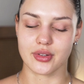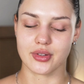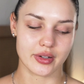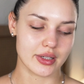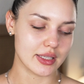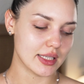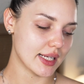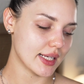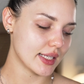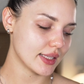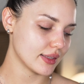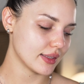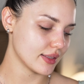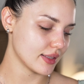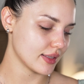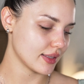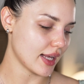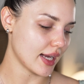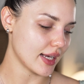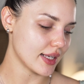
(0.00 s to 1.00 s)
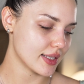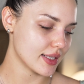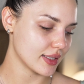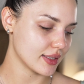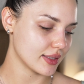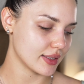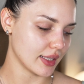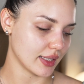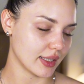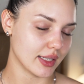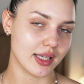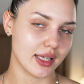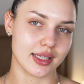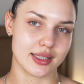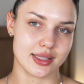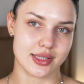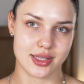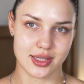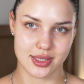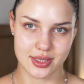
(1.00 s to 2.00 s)
Very nice and thick
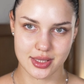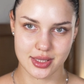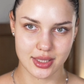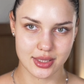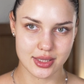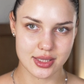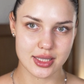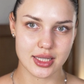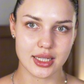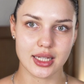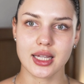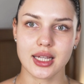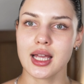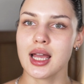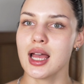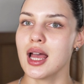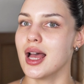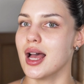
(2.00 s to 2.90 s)
consistency.